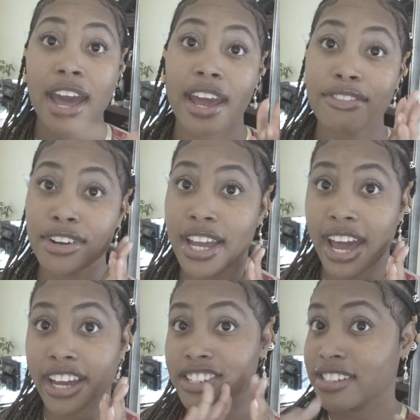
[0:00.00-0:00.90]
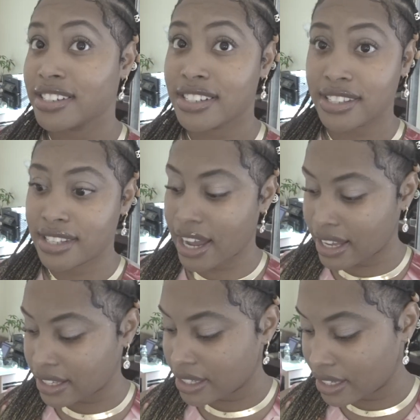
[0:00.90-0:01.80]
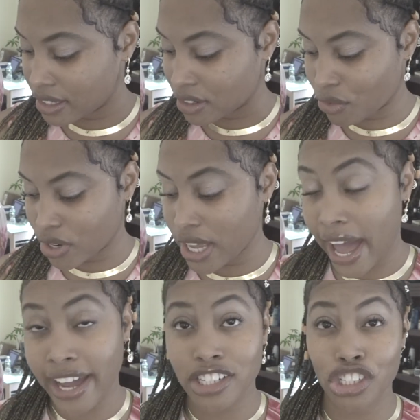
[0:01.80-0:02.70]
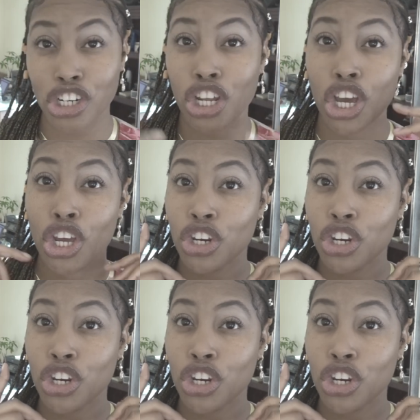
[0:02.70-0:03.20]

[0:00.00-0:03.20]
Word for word: Every action does not need a reaction,